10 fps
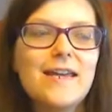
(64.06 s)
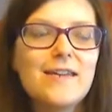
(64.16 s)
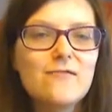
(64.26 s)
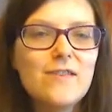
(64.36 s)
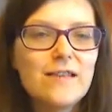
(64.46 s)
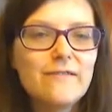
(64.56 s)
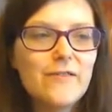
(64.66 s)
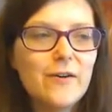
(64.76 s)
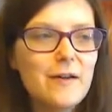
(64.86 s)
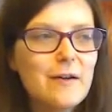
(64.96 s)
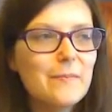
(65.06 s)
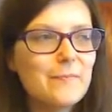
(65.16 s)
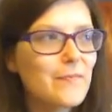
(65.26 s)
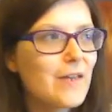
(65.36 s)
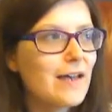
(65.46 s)
is really fun
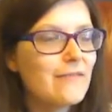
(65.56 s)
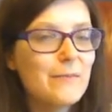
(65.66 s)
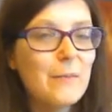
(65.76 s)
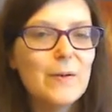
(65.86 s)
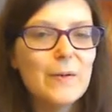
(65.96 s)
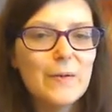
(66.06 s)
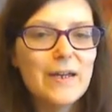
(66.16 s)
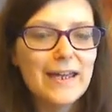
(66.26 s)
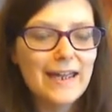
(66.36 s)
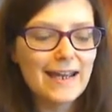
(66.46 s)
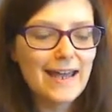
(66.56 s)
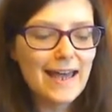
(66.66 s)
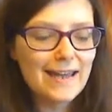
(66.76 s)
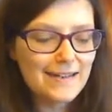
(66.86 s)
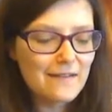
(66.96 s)
if you put the work in.
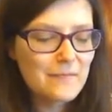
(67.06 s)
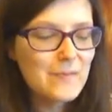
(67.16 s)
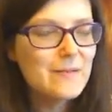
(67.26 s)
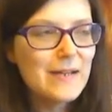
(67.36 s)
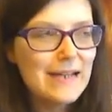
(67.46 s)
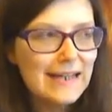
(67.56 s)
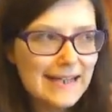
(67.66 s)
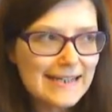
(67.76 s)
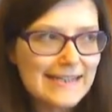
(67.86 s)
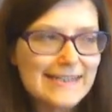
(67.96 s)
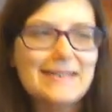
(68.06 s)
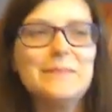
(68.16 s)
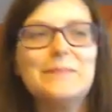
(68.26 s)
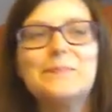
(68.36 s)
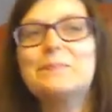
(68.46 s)
And I've been a bit lazy,
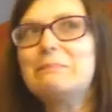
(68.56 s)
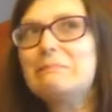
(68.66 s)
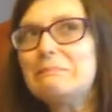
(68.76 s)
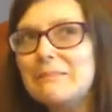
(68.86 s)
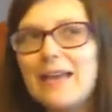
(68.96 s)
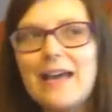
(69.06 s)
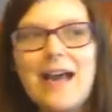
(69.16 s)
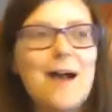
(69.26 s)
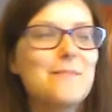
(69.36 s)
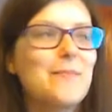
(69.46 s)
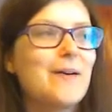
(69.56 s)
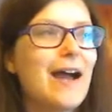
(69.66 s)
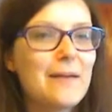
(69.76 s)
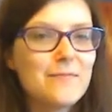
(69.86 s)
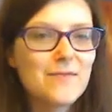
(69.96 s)
but
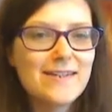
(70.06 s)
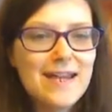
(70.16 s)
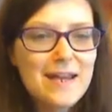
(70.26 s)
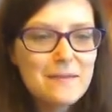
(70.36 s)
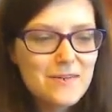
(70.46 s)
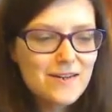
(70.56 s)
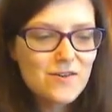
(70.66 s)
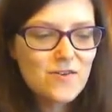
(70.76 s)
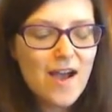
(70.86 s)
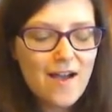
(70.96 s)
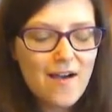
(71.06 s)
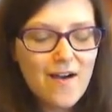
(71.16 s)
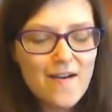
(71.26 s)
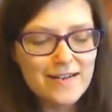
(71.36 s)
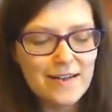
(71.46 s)
I'm determined to try
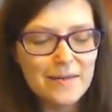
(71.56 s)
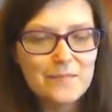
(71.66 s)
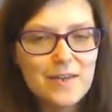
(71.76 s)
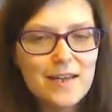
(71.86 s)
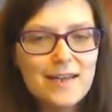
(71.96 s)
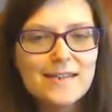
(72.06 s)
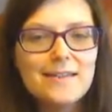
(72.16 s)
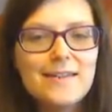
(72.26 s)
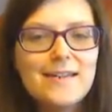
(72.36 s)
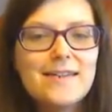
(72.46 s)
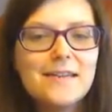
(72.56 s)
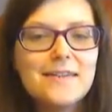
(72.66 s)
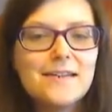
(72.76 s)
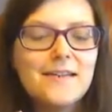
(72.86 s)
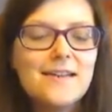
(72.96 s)
harder. So this is
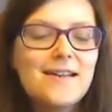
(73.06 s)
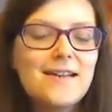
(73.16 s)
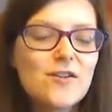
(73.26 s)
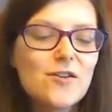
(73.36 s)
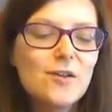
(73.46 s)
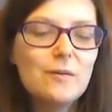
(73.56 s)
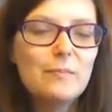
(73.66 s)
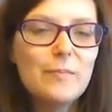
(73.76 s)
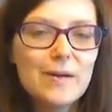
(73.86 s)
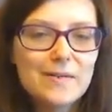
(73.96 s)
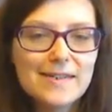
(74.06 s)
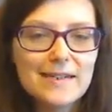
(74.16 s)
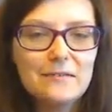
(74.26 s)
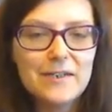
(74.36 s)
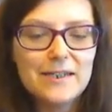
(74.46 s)
an initial
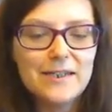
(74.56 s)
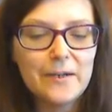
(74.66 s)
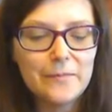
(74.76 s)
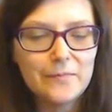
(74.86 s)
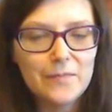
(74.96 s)
unboxing video.